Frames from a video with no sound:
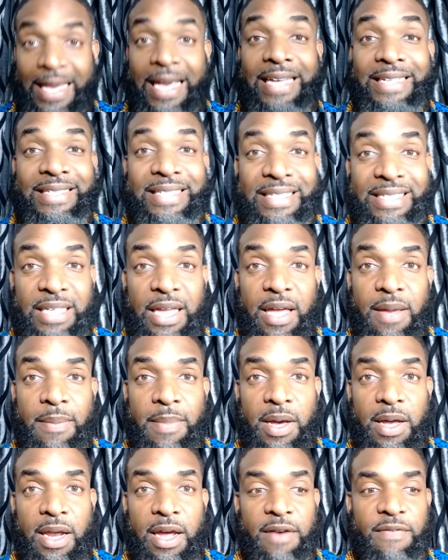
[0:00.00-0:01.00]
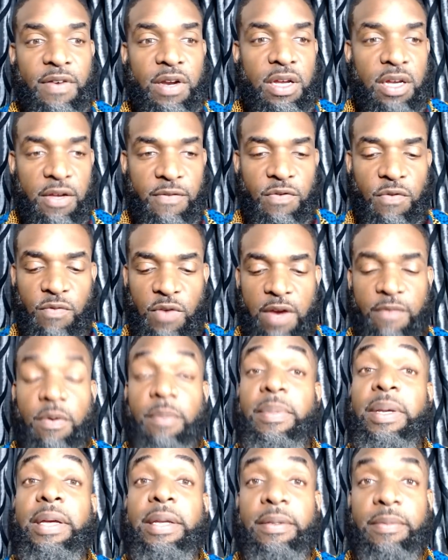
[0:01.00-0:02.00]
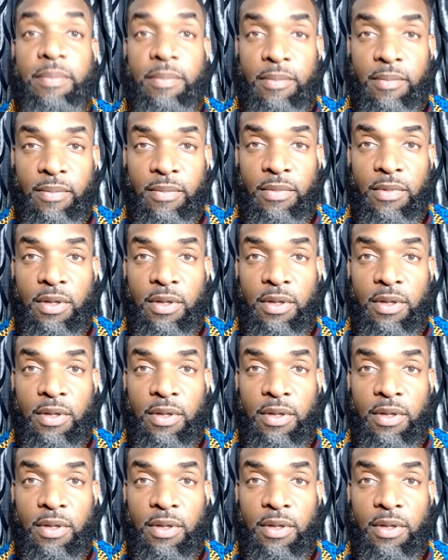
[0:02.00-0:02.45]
that he has to say about Africa if you've never been.